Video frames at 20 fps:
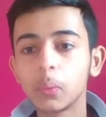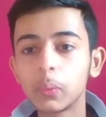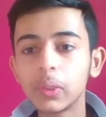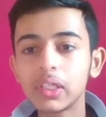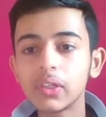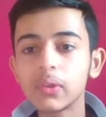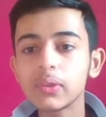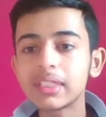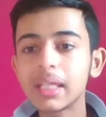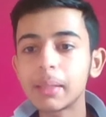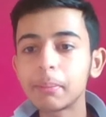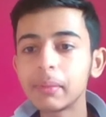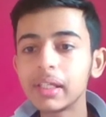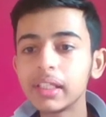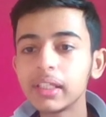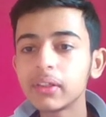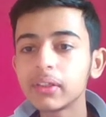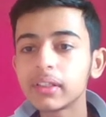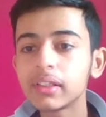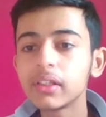We know
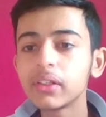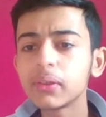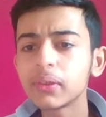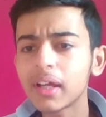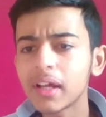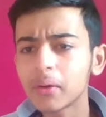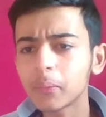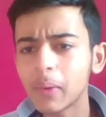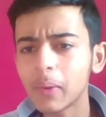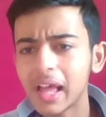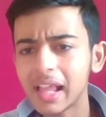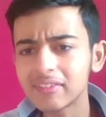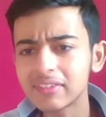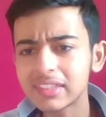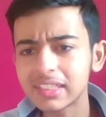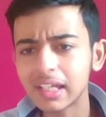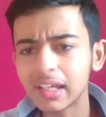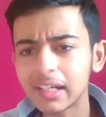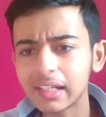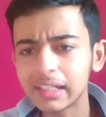semilunar valves
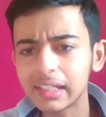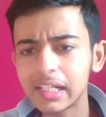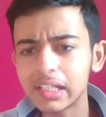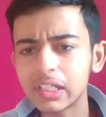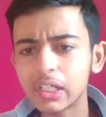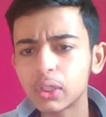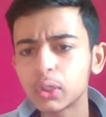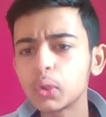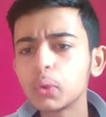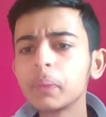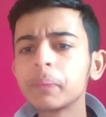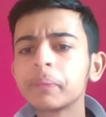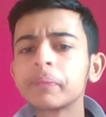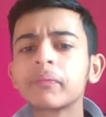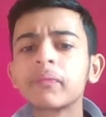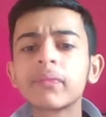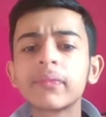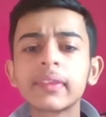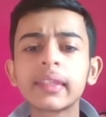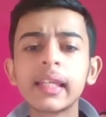are related to
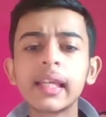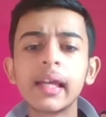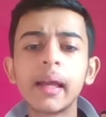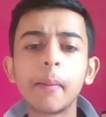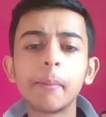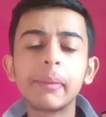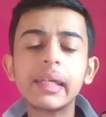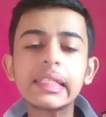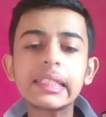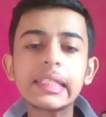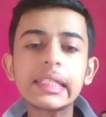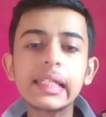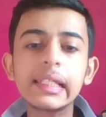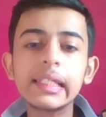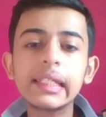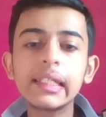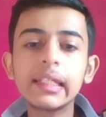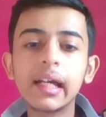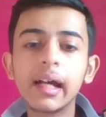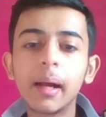
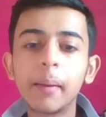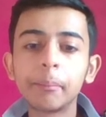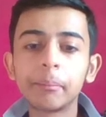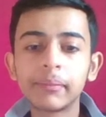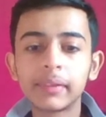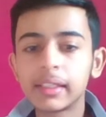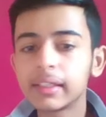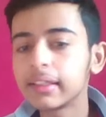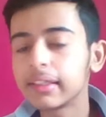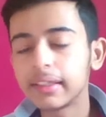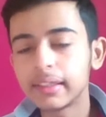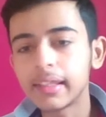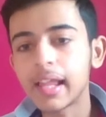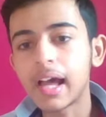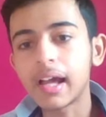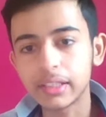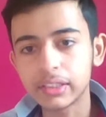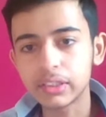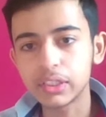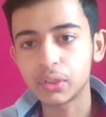basically the
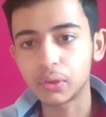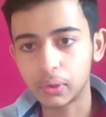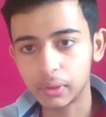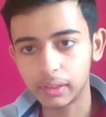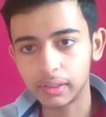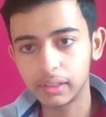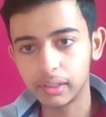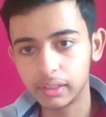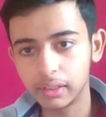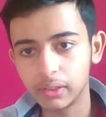lungs and all.